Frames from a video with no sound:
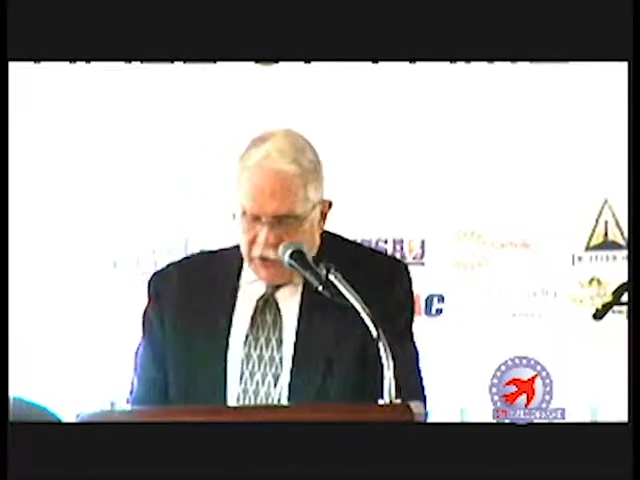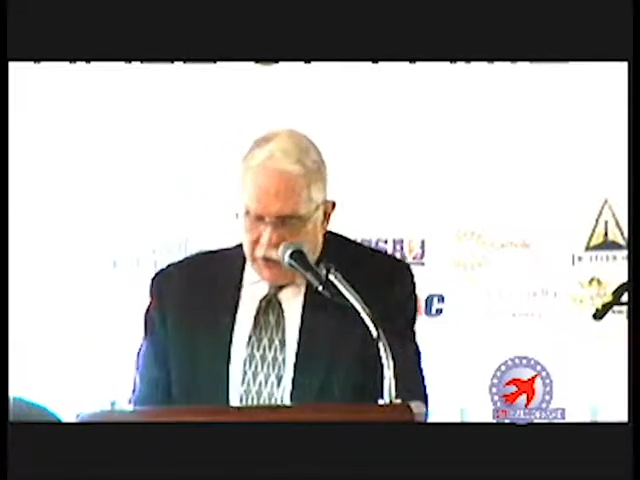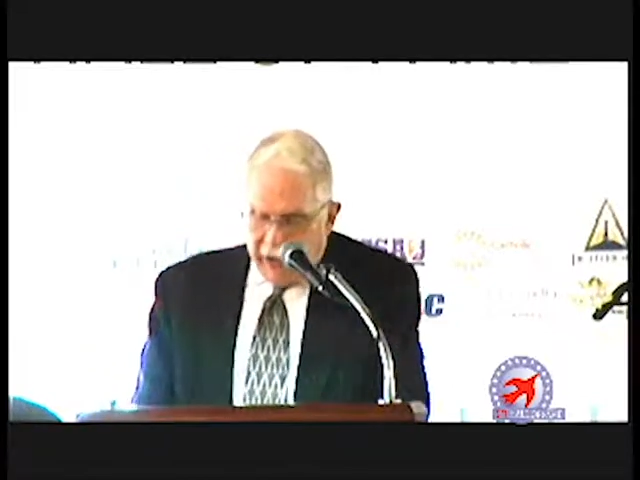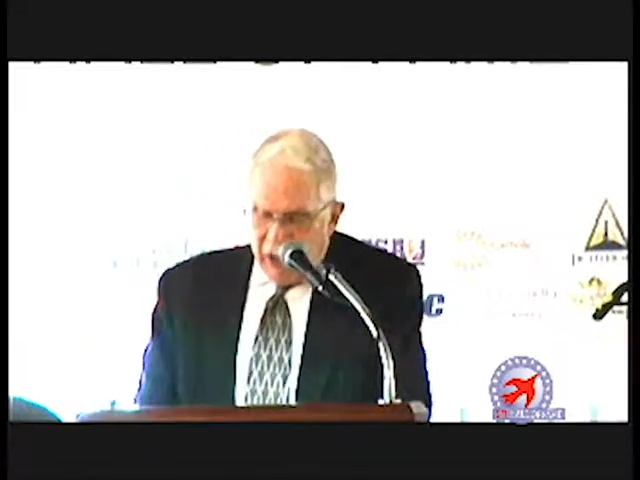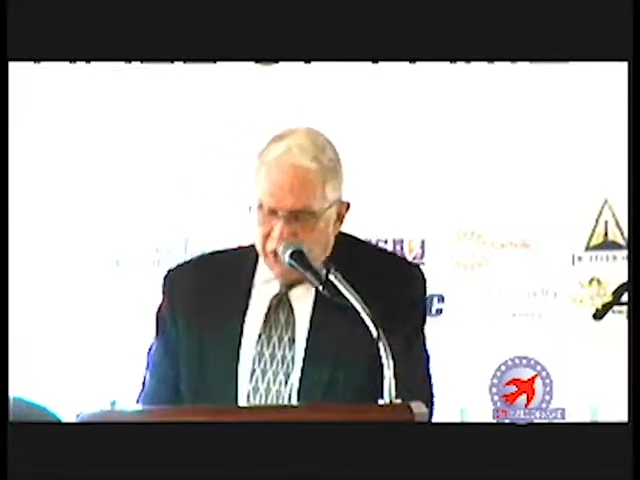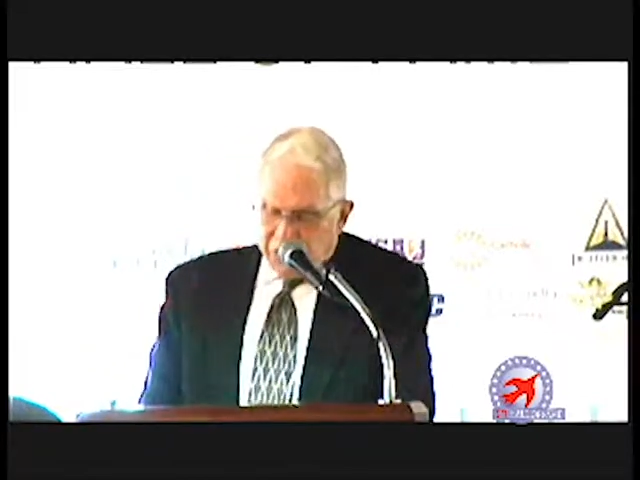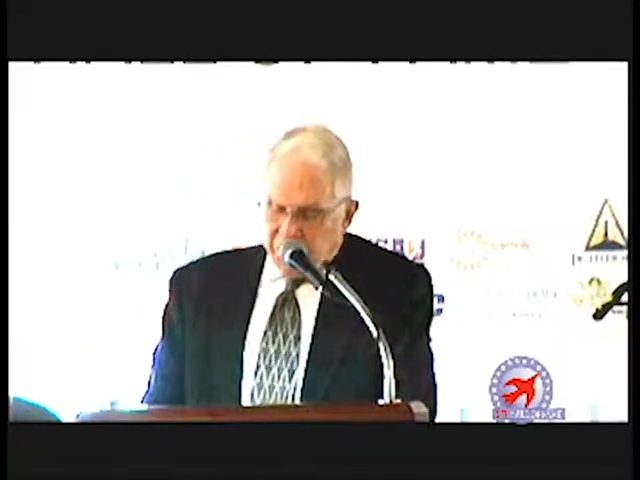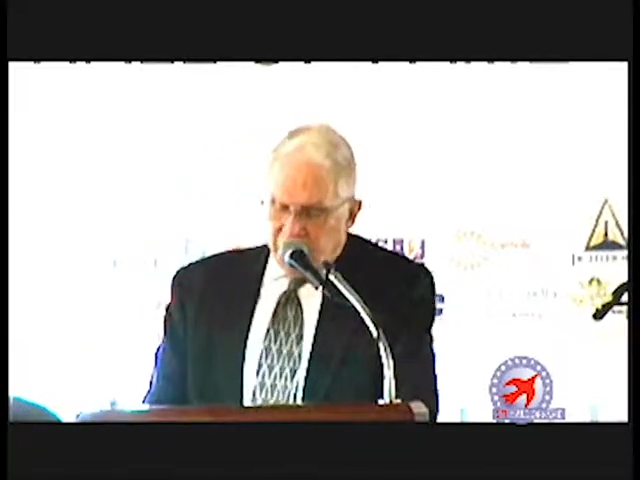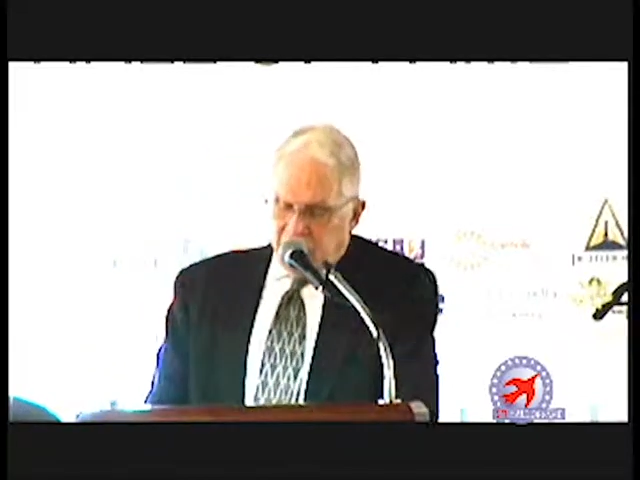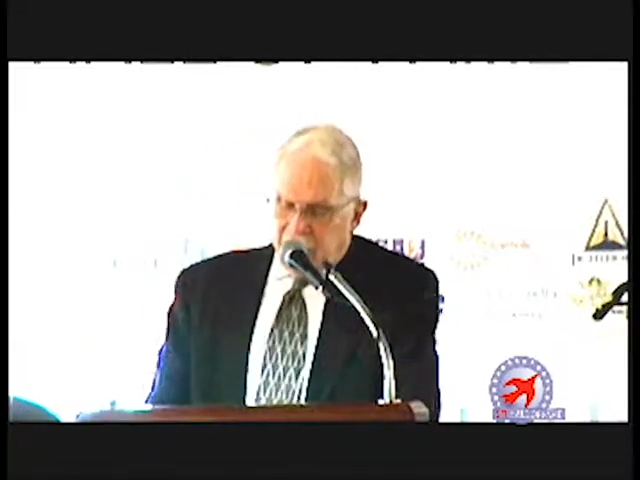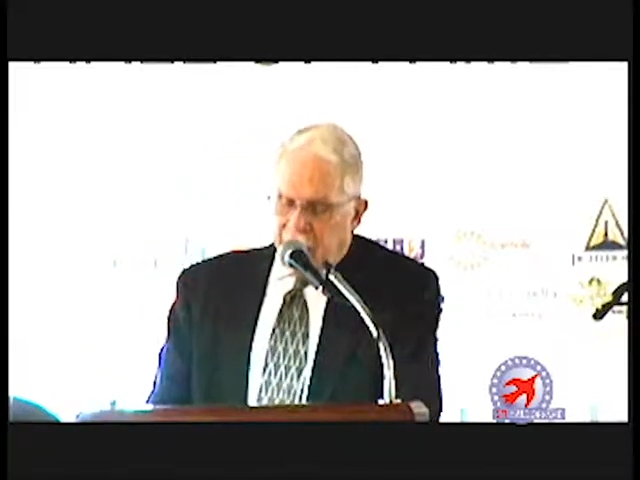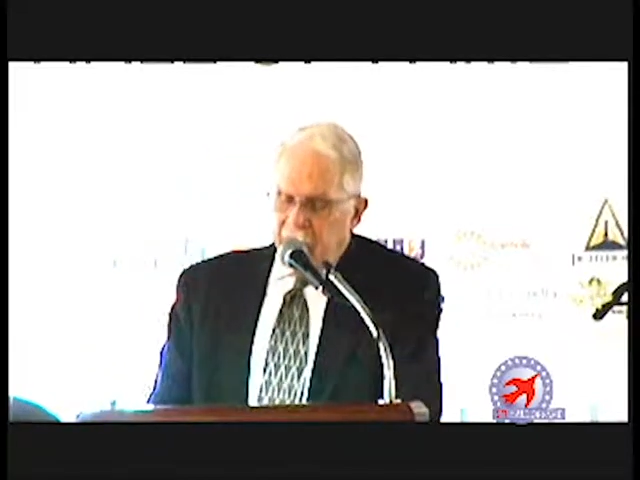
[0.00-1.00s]
help
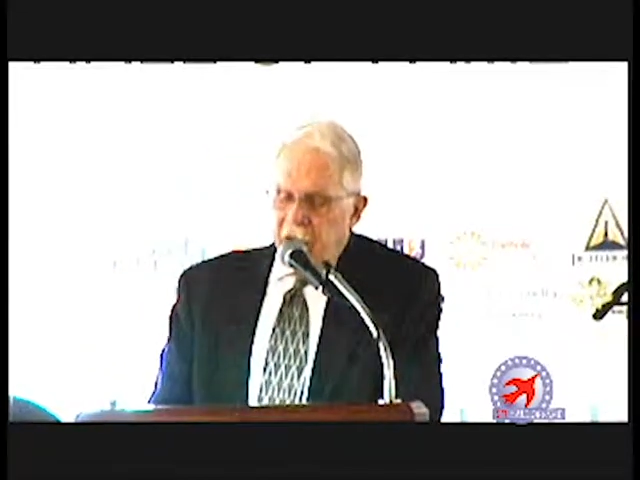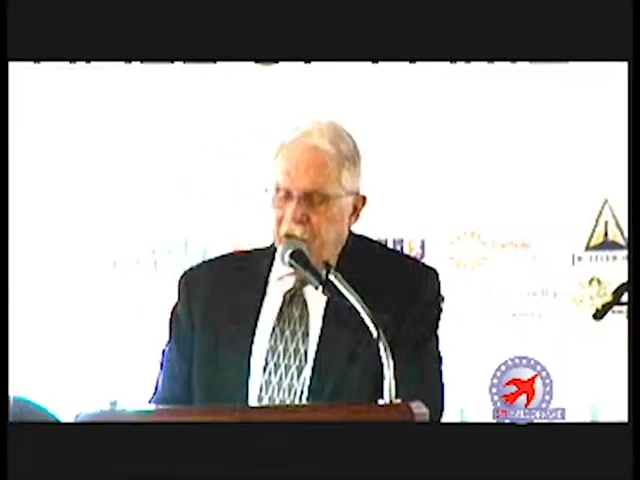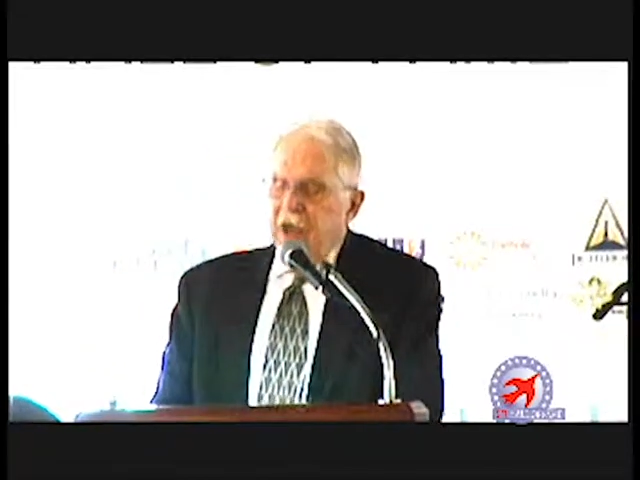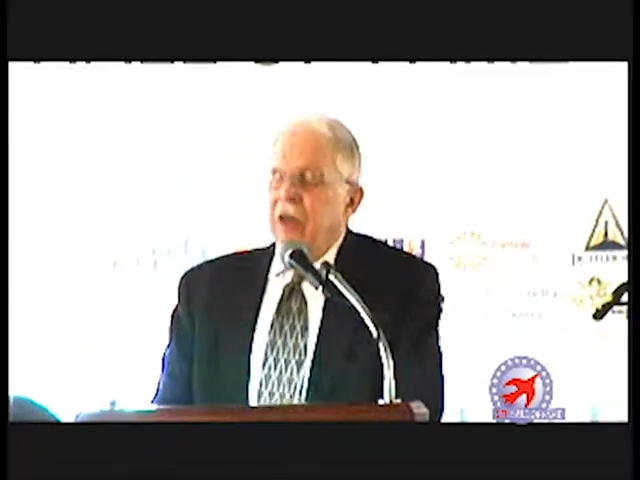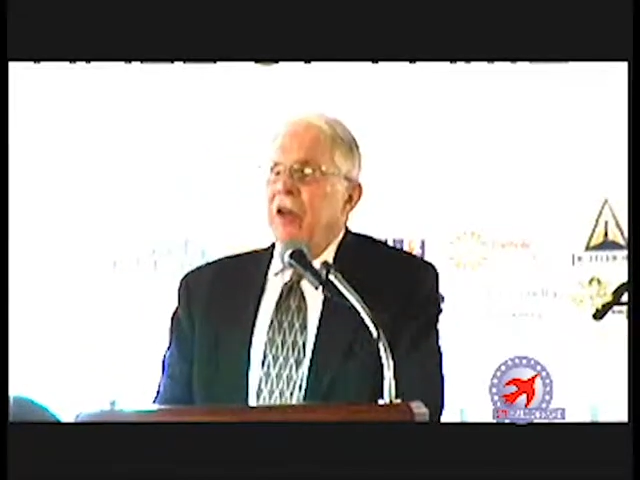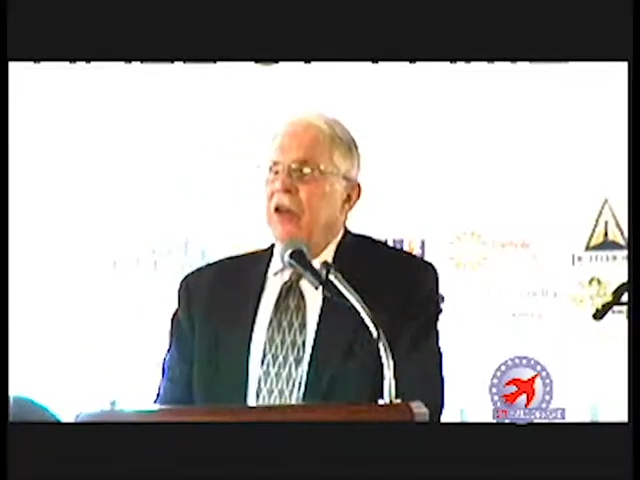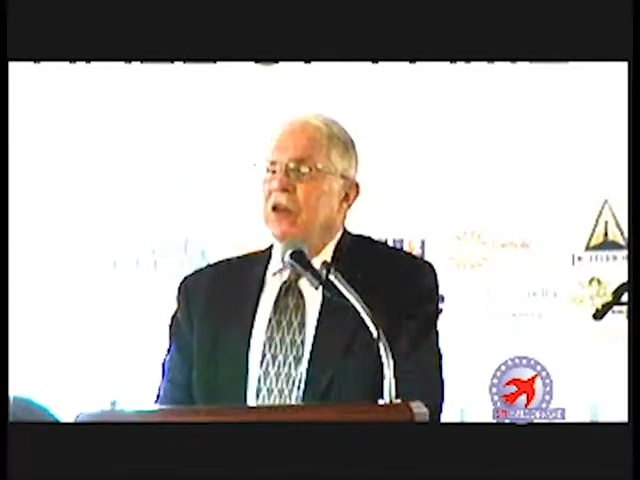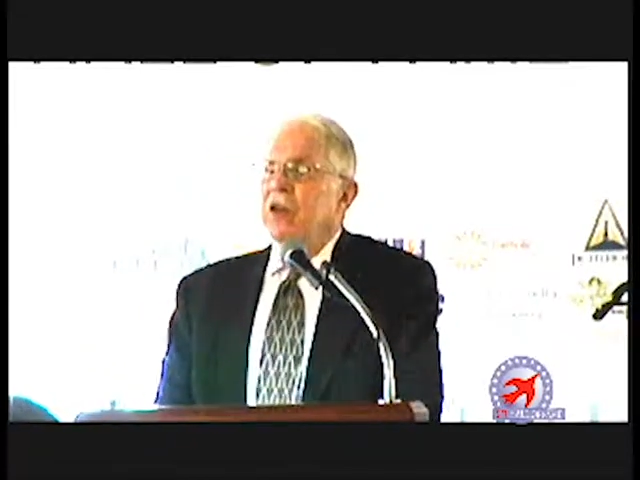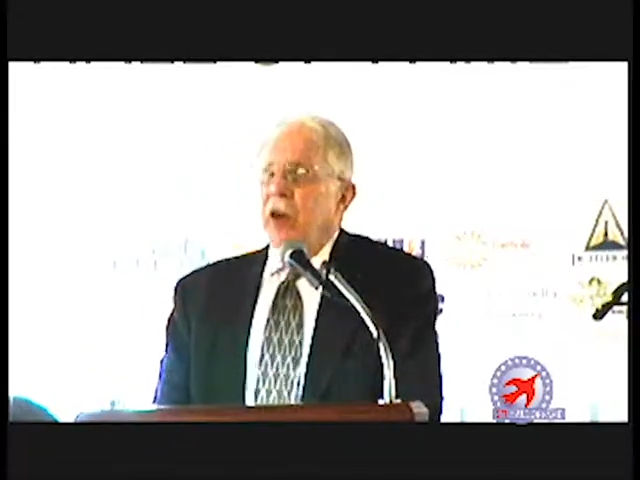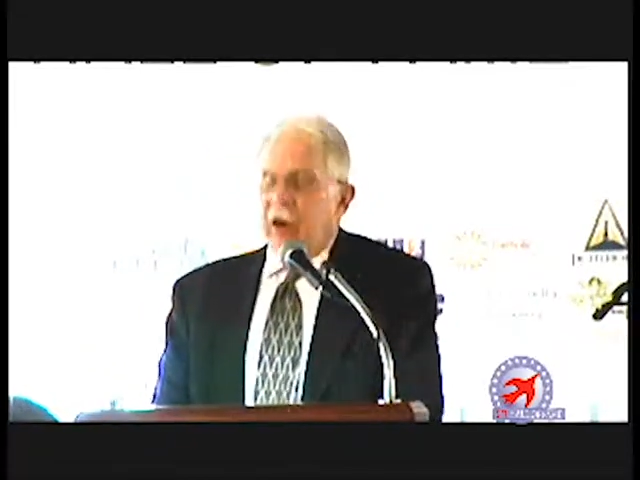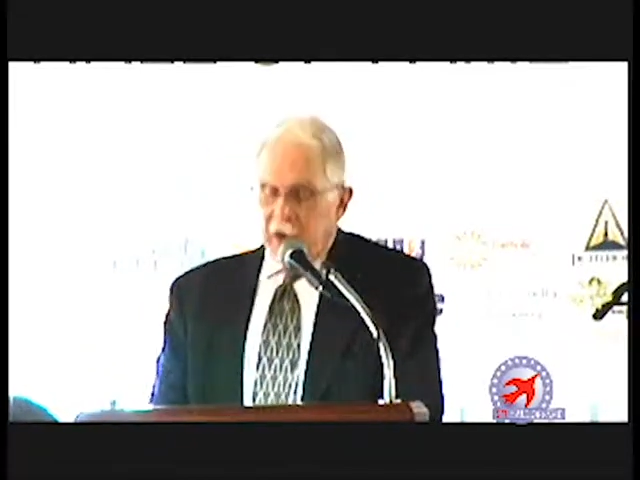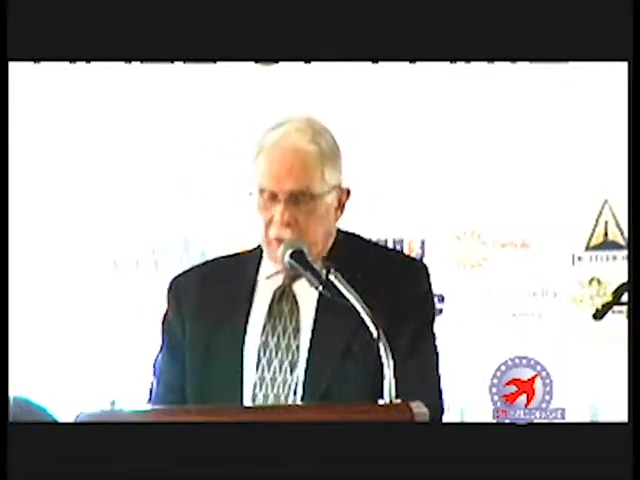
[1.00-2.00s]
serve others and a
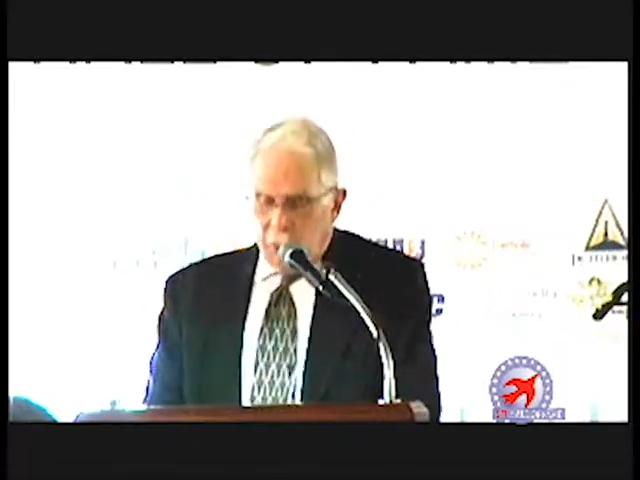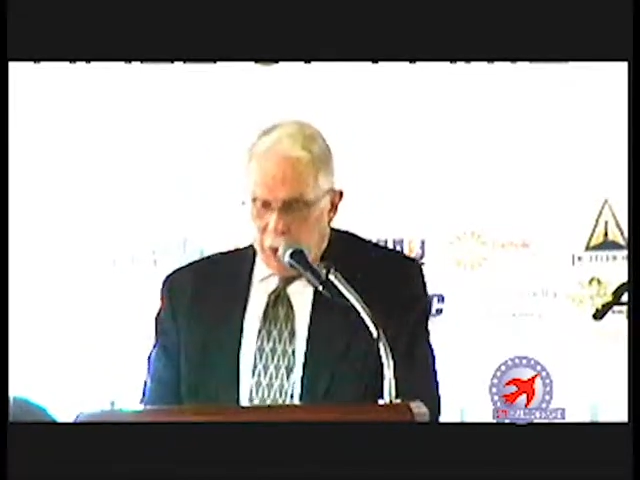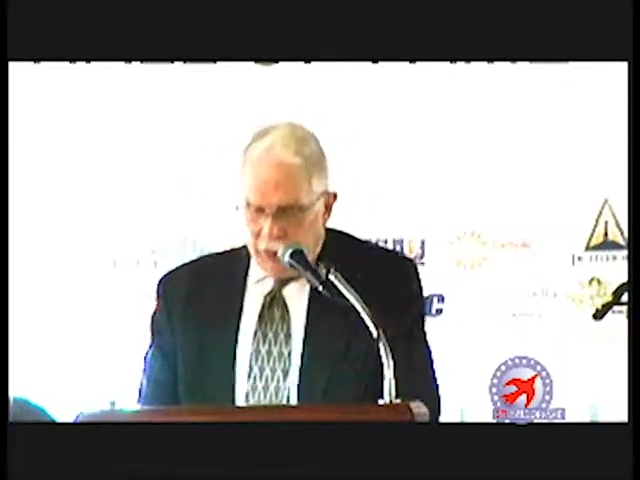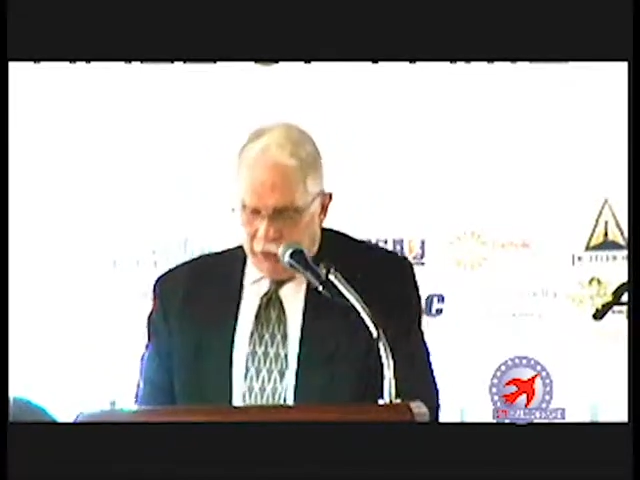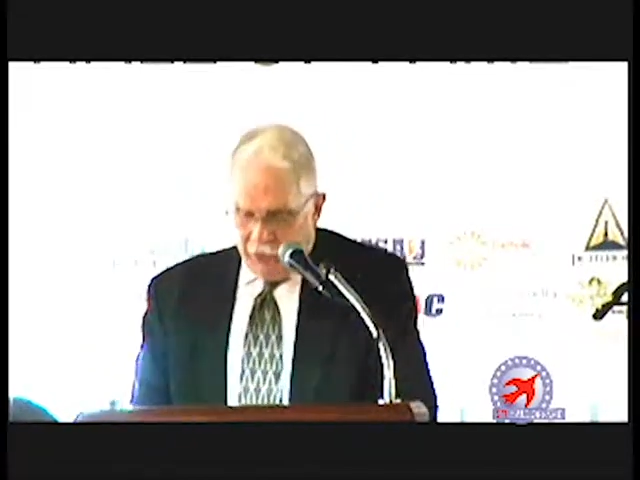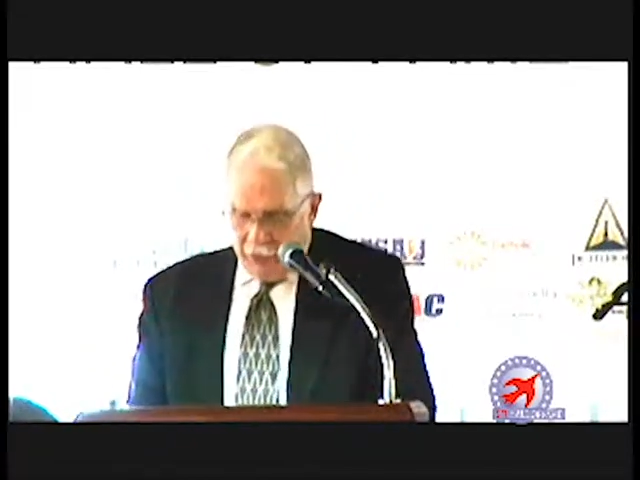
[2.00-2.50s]
desire to work